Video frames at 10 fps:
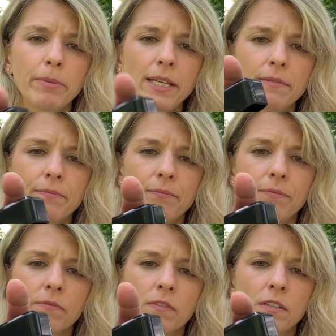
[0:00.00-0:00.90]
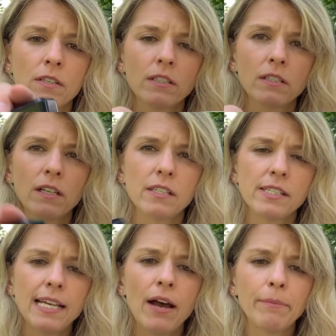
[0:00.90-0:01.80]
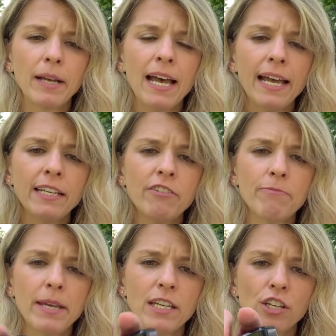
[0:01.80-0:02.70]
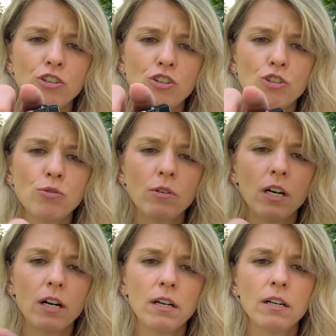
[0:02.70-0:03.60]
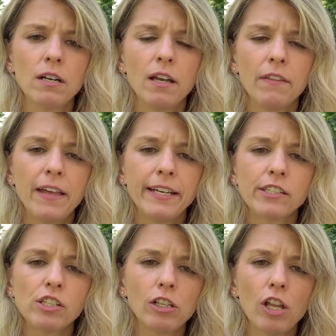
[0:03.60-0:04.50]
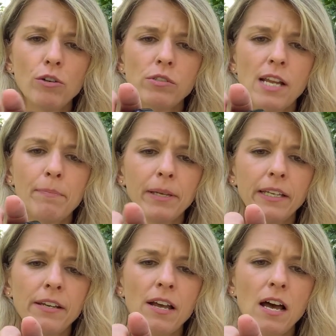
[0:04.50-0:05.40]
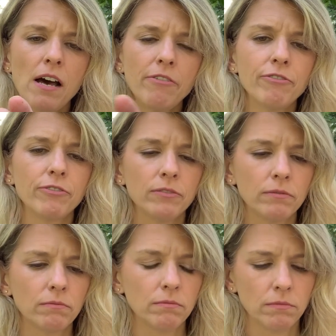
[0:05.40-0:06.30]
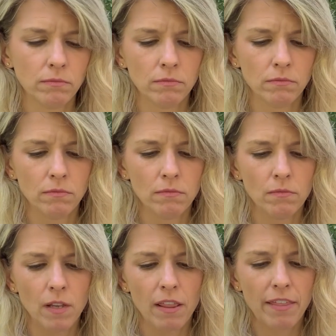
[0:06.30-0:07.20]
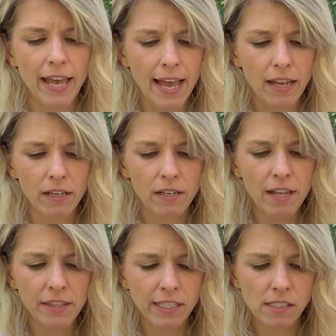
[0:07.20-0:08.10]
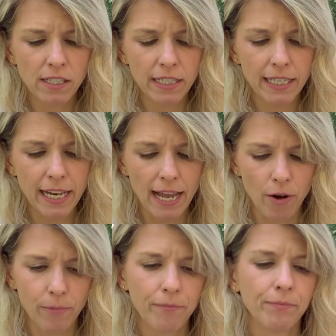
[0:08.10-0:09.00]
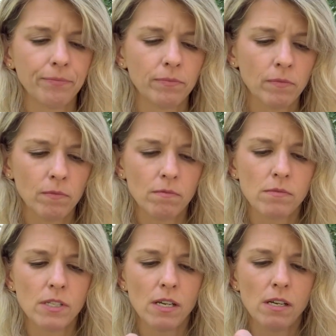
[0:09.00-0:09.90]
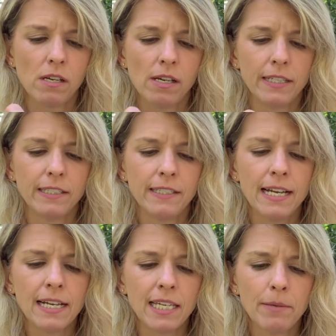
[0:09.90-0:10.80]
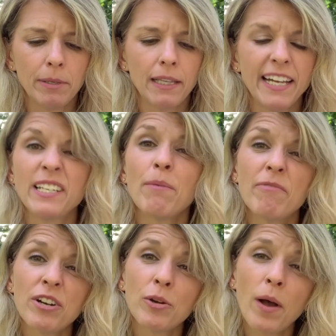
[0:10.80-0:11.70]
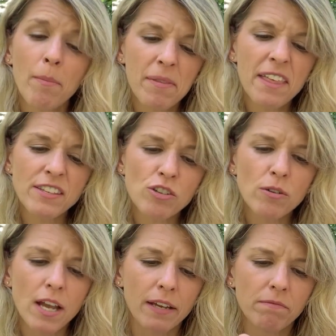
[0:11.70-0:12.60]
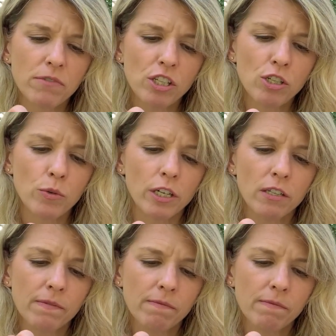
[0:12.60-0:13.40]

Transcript: beat. See how I'm kind of making sure that it's closed up enough that nothing's going to get out. I did not keep it lined up very well, but that's okay. It's going to work.